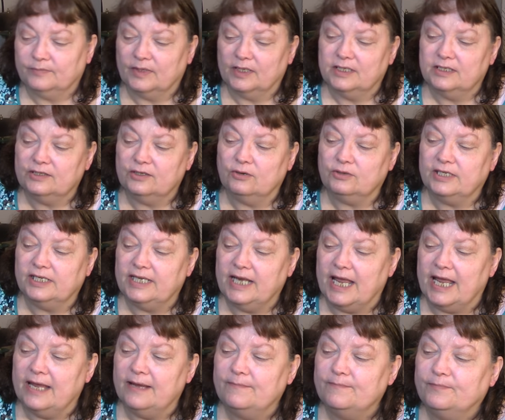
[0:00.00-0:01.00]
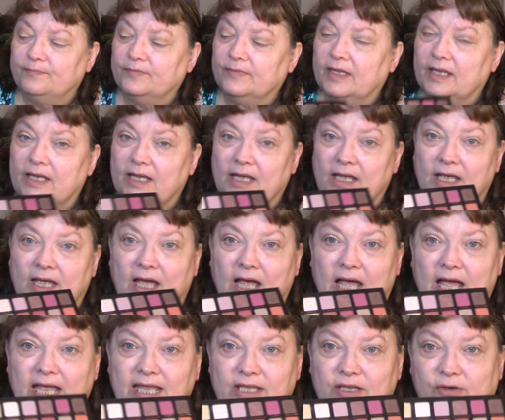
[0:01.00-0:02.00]
so today
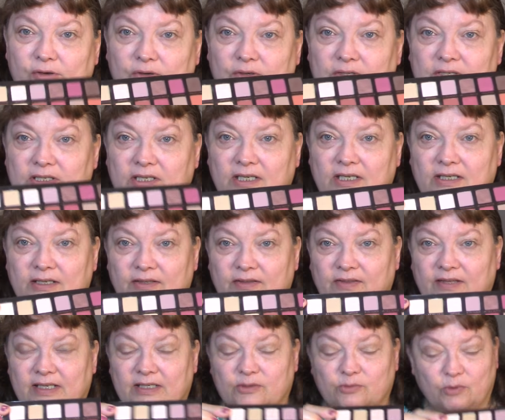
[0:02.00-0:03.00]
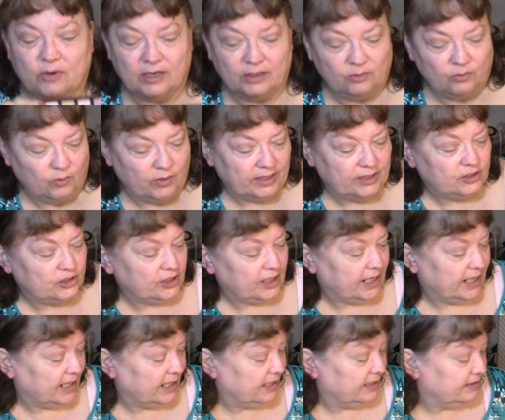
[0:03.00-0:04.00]
I used this one, which
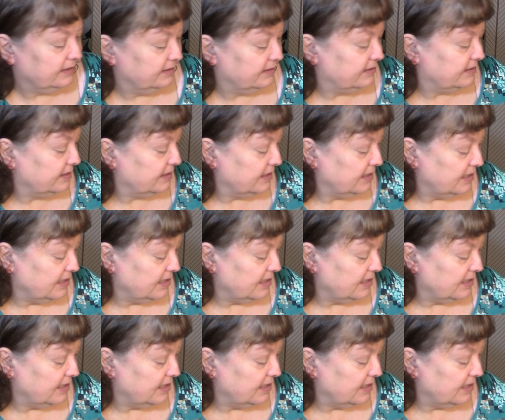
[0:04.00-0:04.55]
is